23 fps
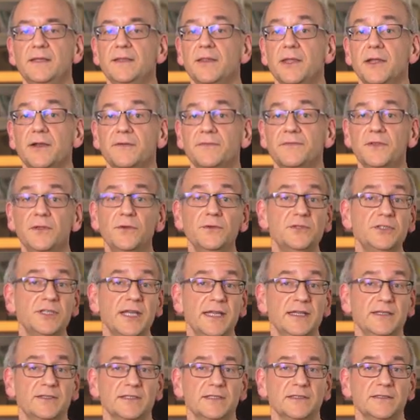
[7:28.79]
There are few
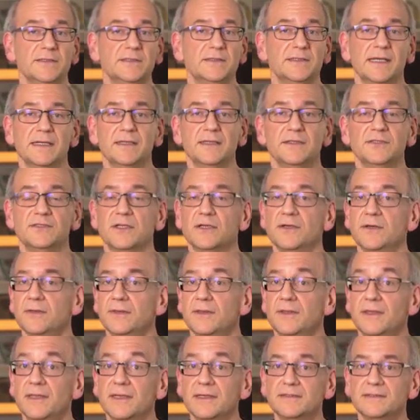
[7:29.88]
changes that can show
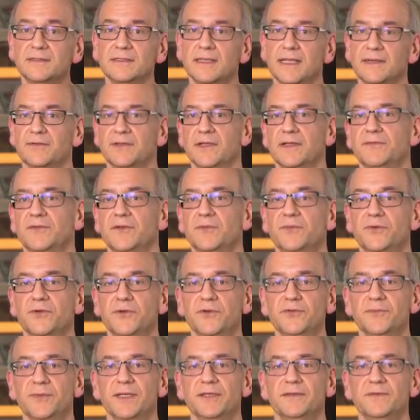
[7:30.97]
this level of
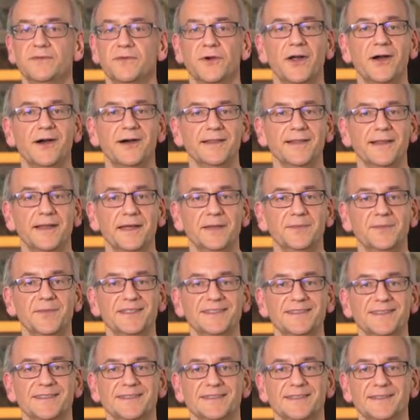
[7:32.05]
improvement for online
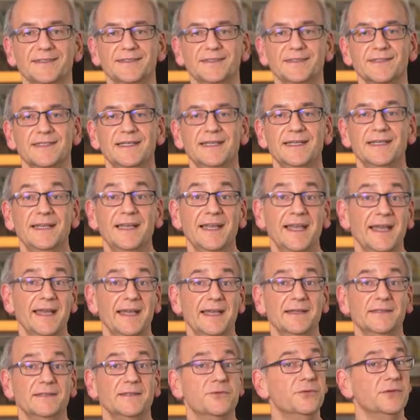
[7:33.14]
businesses,
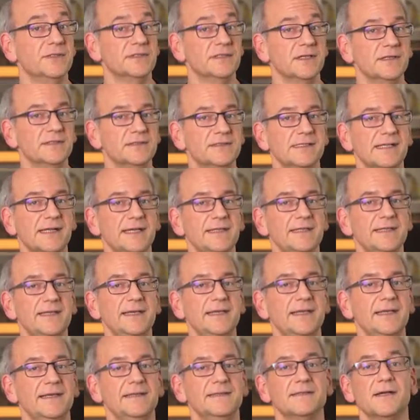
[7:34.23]
and results like
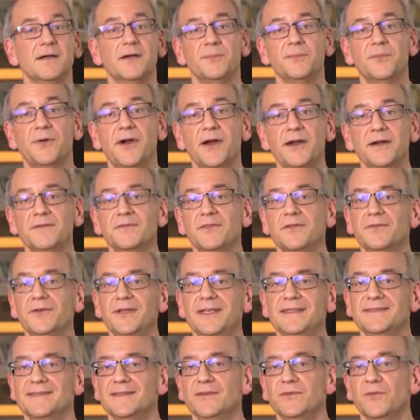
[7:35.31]
these are part of the
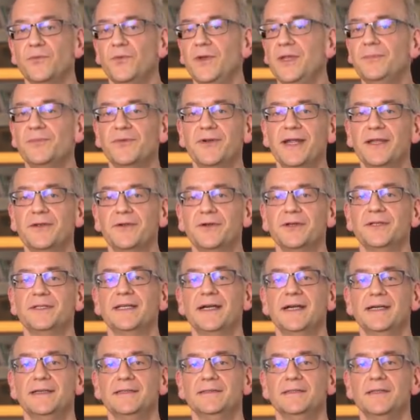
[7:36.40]
reason we
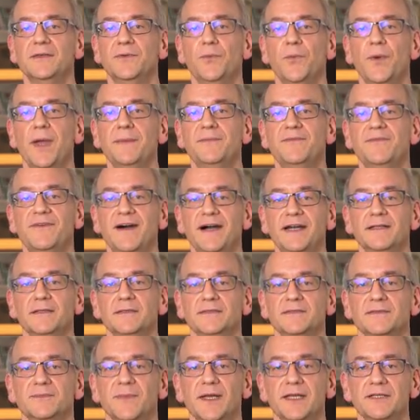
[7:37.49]
prioritize the Web
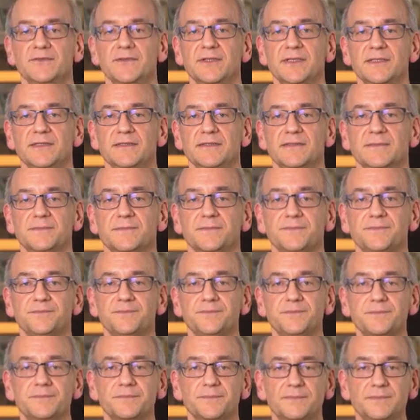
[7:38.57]
Vitals metrics.
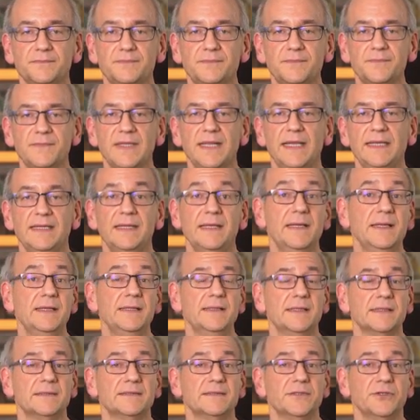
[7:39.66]

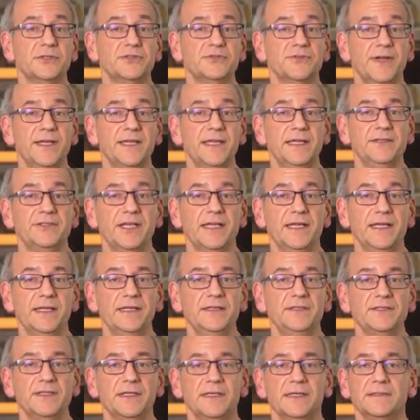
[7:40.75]
The search ranking
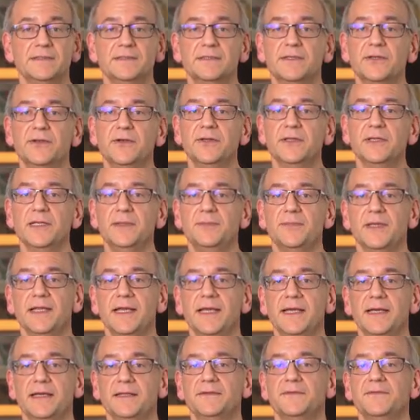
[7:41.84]
change is currently
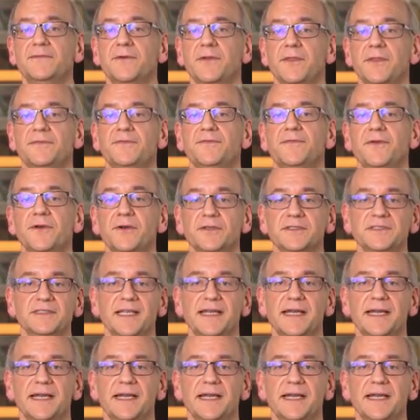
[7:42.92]
planned for the first